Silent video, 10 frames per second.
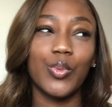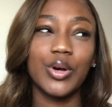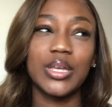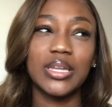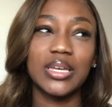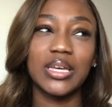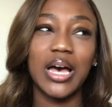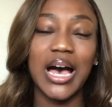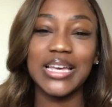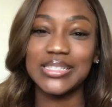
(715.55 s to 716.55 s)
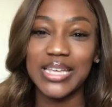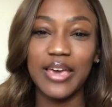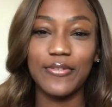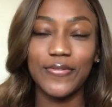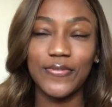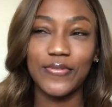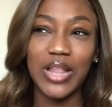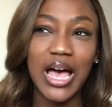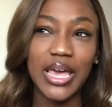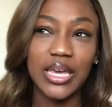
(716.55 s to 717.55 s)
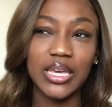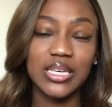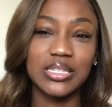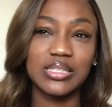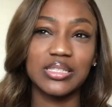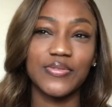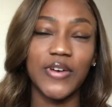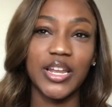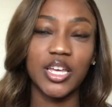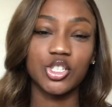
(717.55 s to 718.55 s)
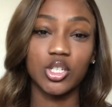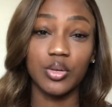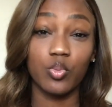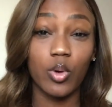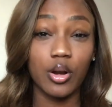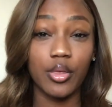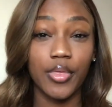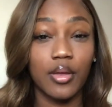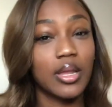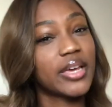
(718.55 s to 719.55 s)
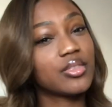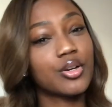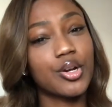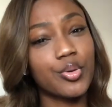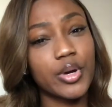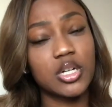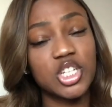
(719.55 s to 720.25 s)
Would I say flying is financially worth like the career